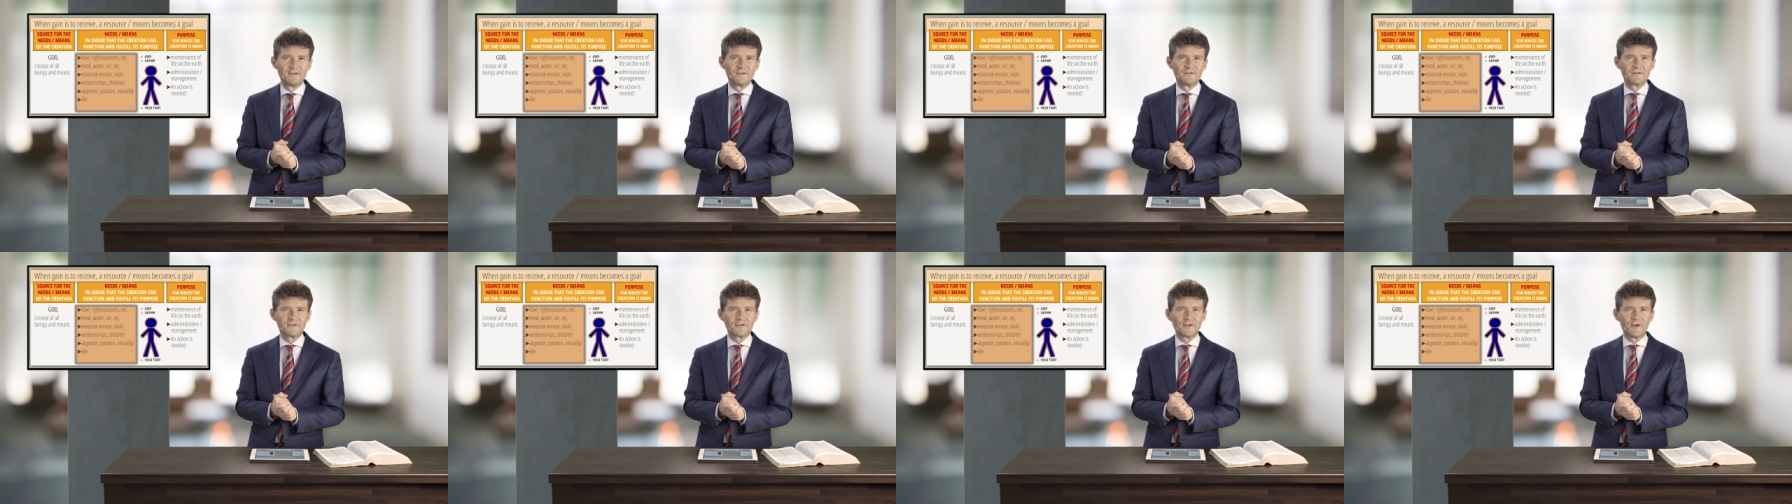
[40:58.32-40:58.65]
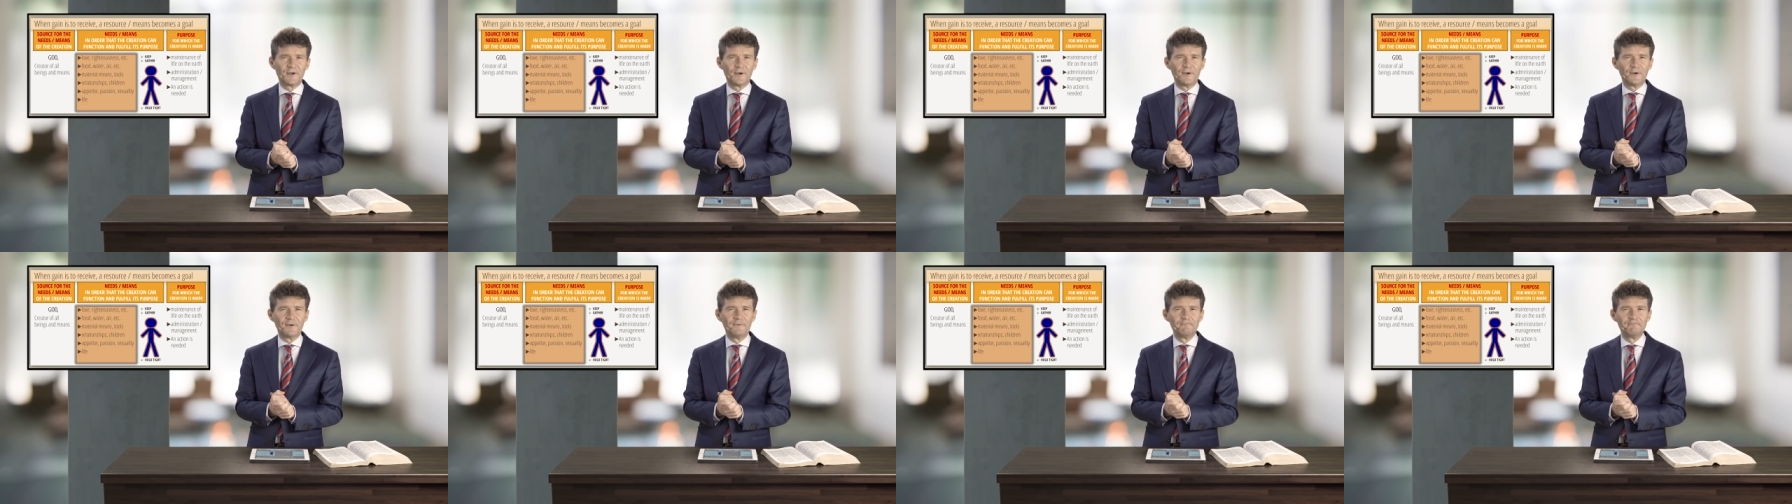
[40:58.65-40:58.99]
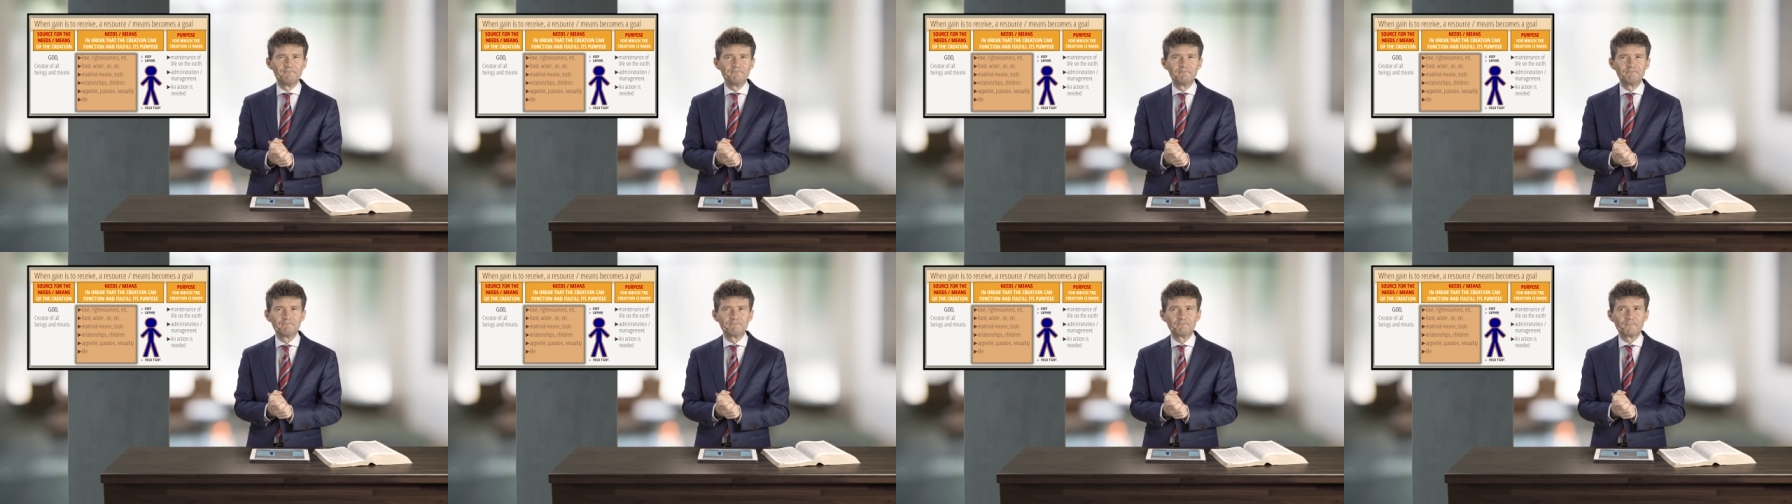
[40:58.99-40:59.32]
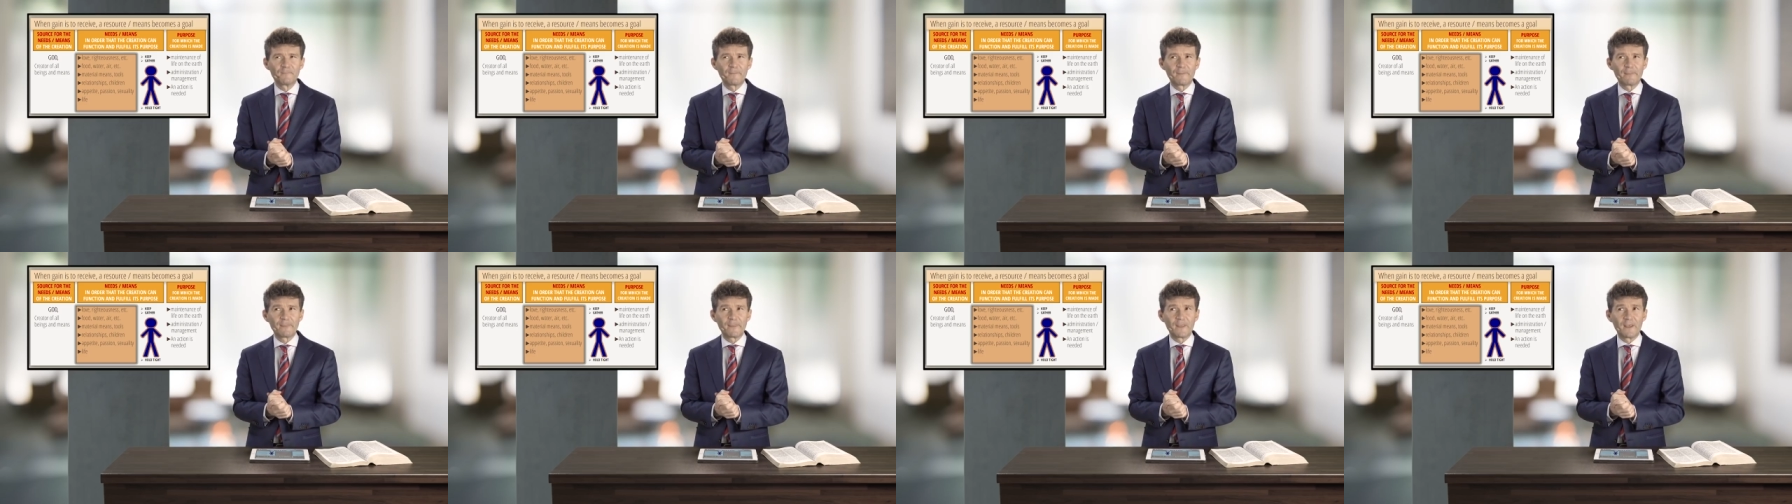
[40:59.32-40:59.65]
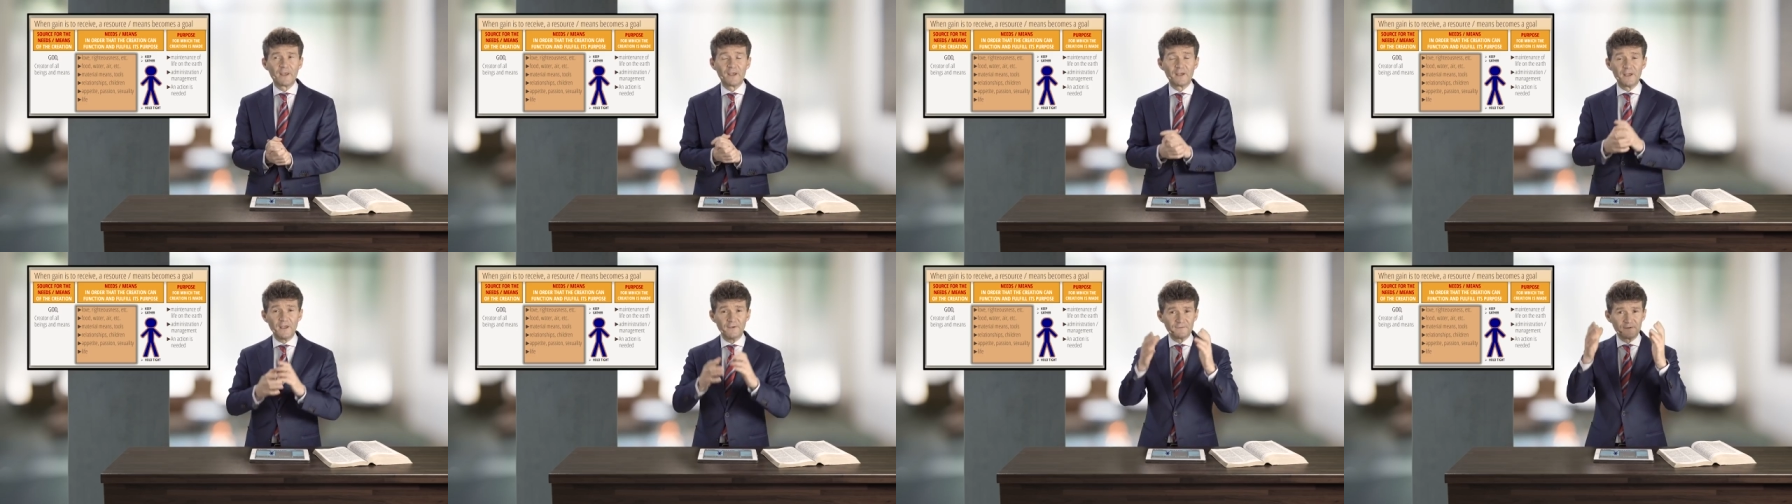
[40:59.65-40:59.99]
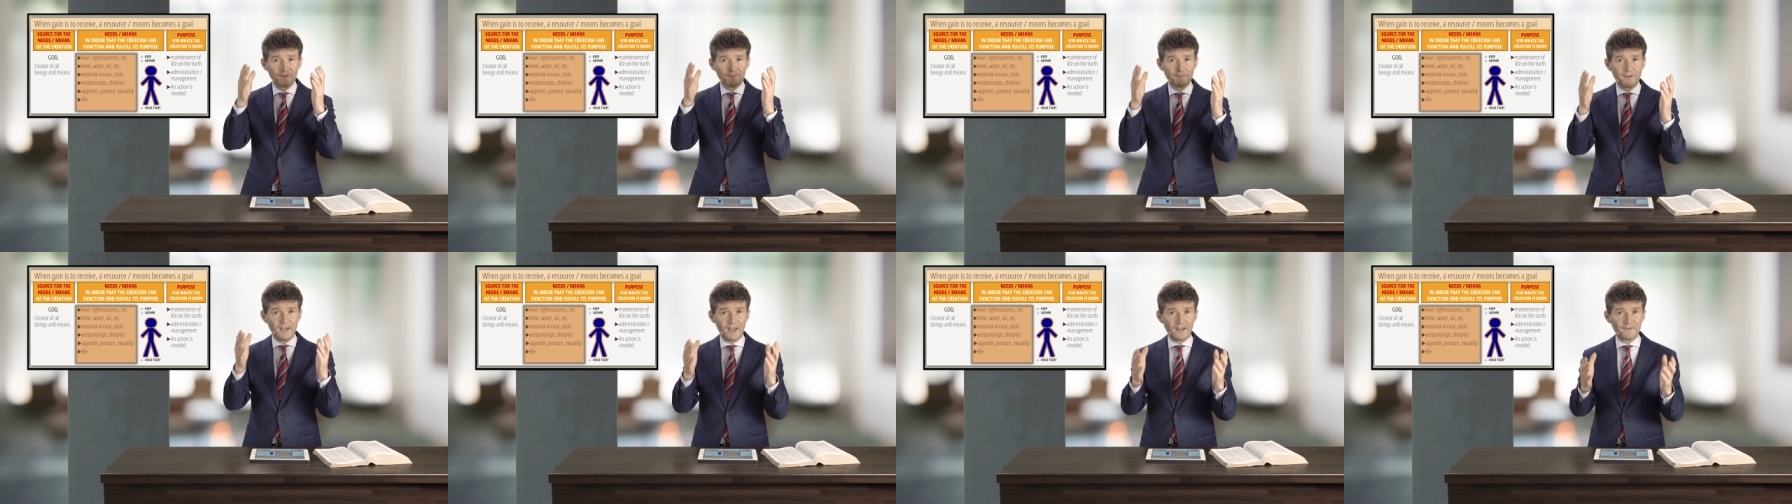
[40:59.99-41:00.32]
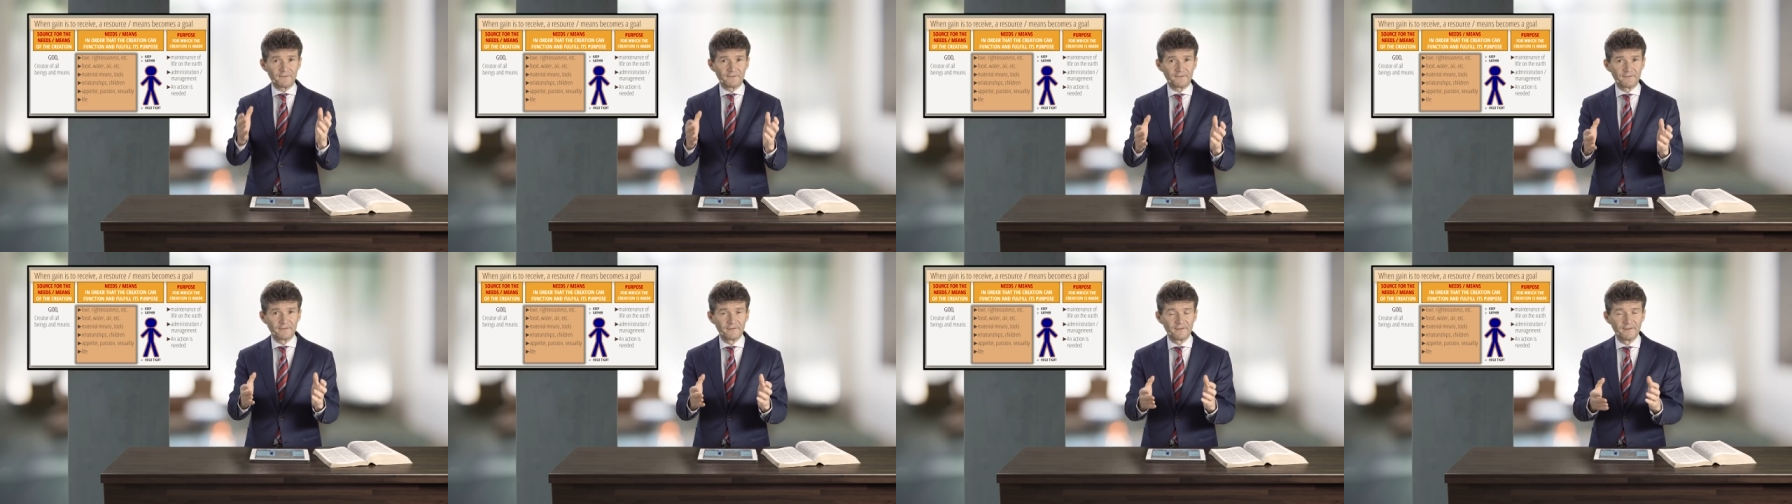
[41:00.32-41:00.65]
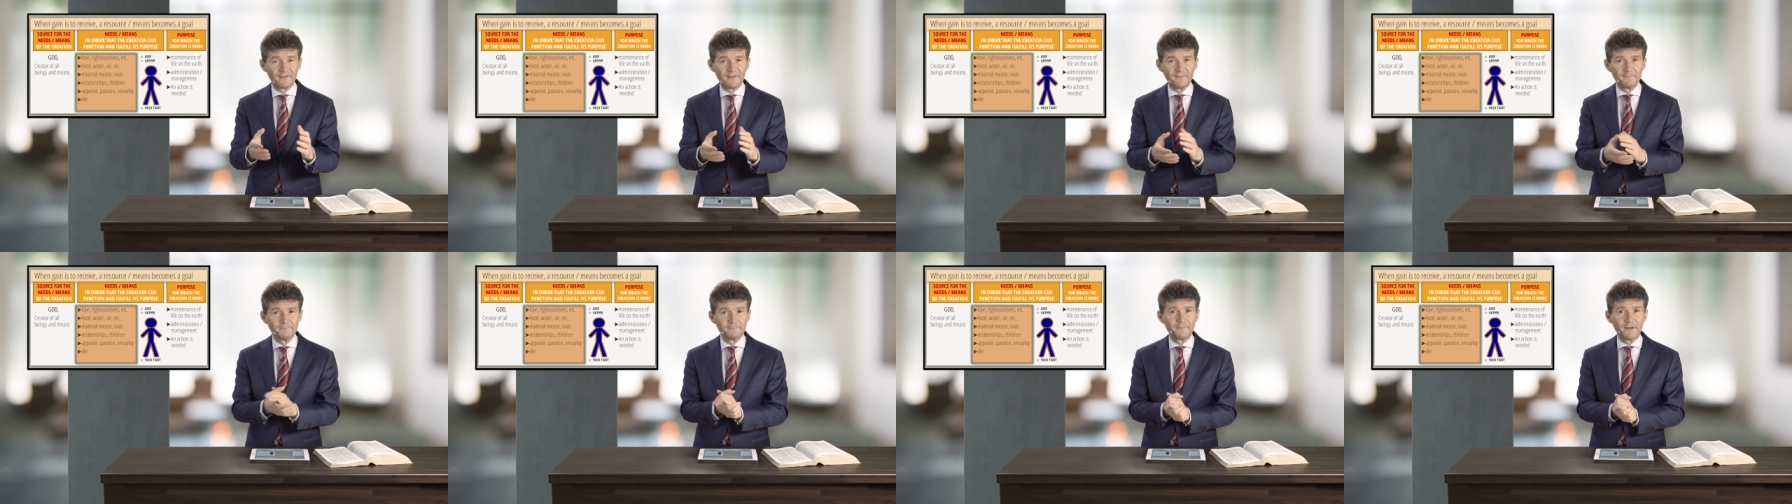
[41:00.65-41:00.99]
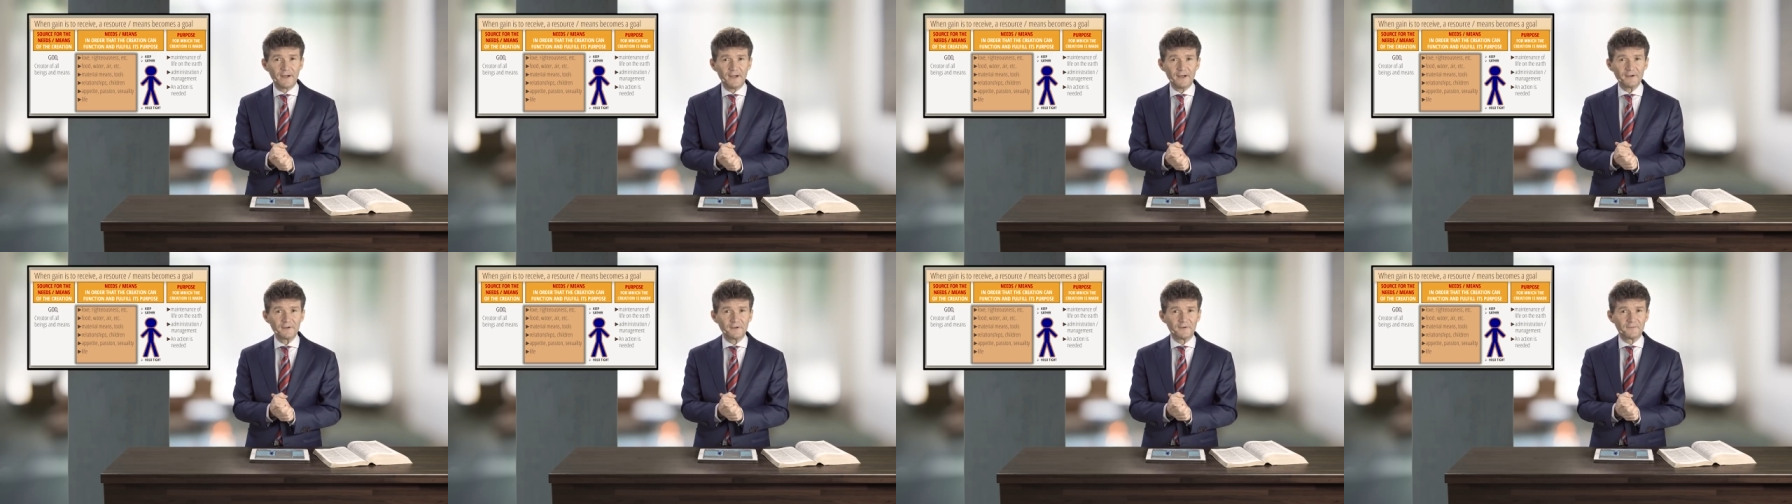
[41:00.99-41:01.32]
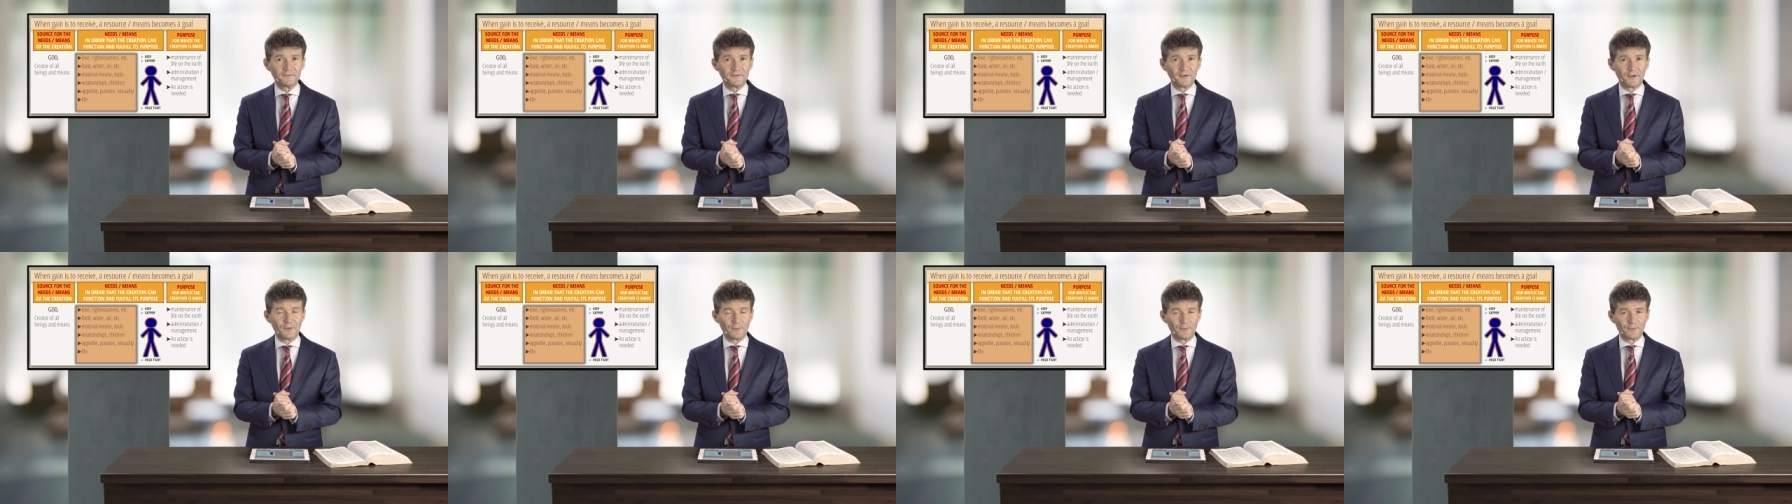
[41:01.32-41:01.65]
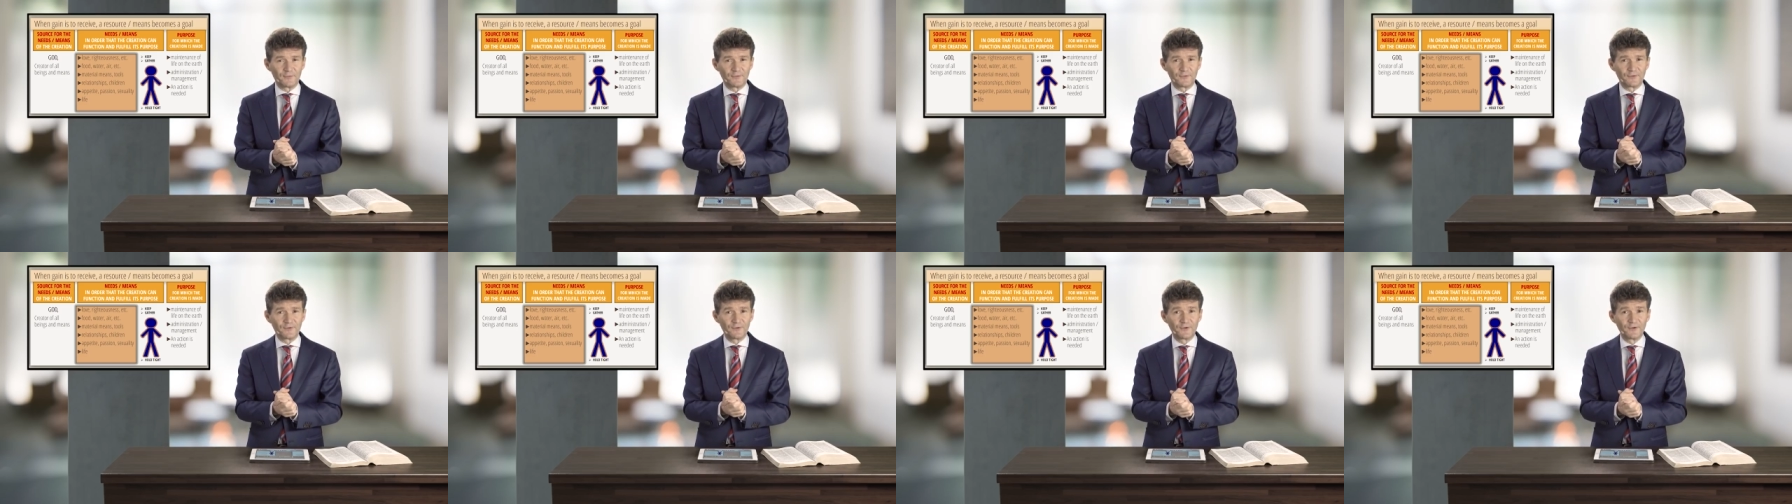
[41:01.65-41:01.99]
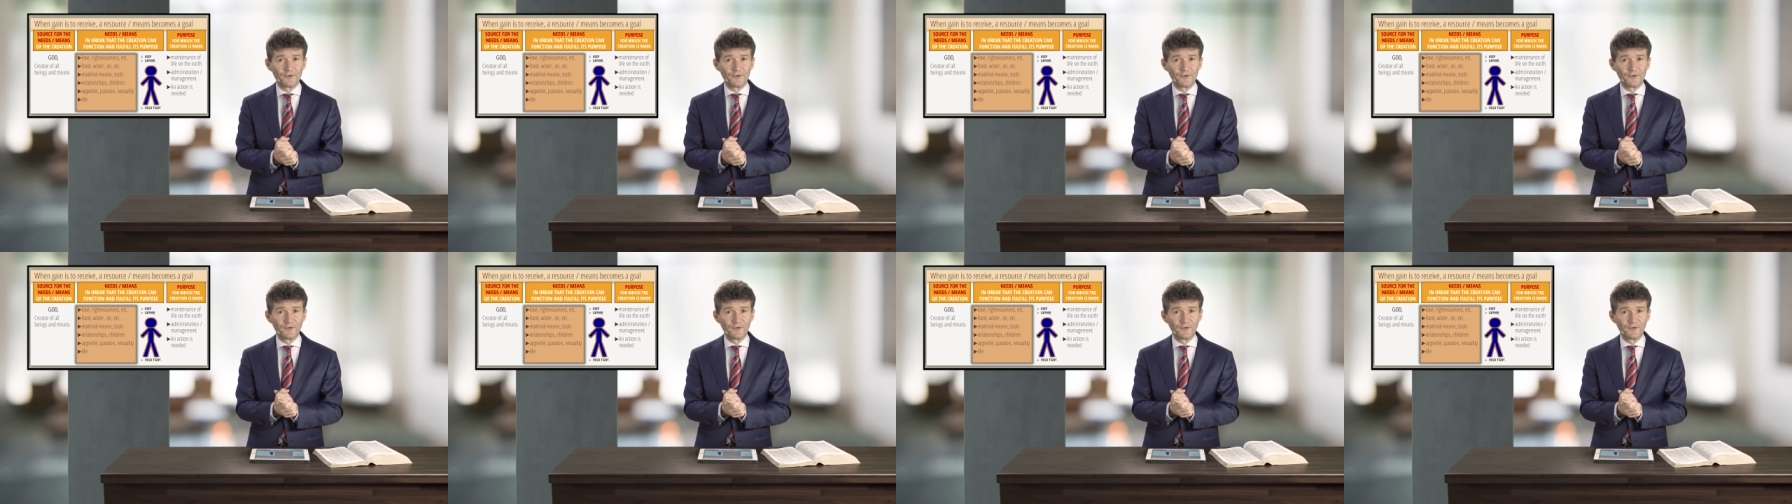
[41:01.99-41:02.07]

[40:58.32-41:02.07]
So he gives them that part of those